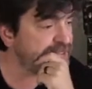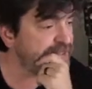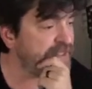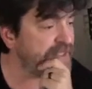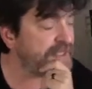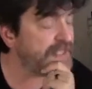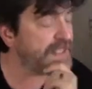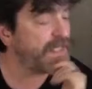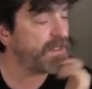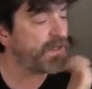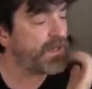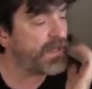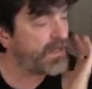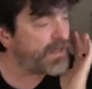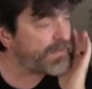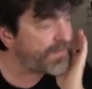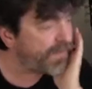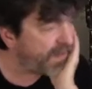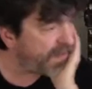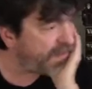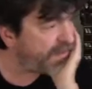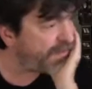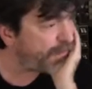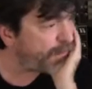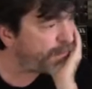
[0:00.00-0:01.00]
on
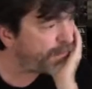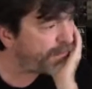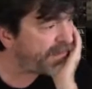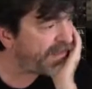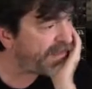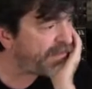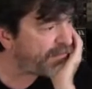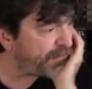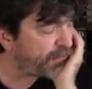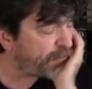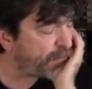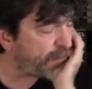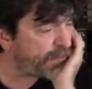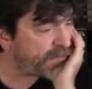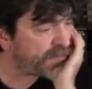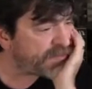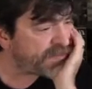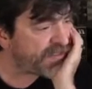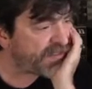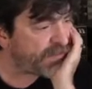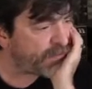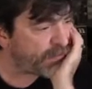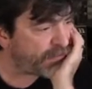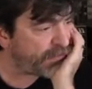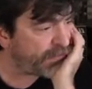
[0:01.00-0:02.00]
the other platforms
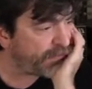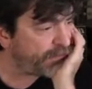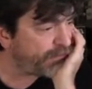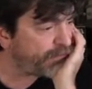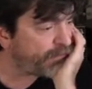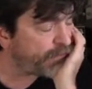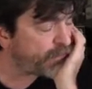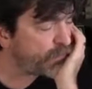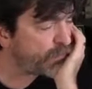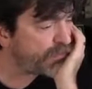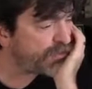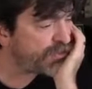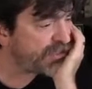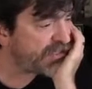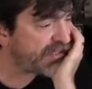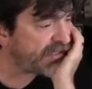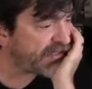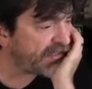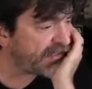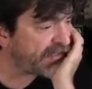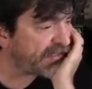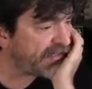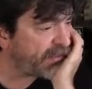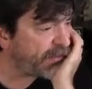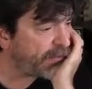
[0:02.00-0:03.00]
that we're
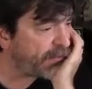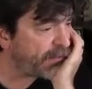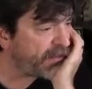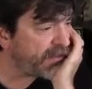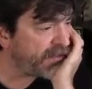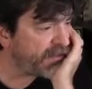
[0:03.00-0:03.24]
checking out.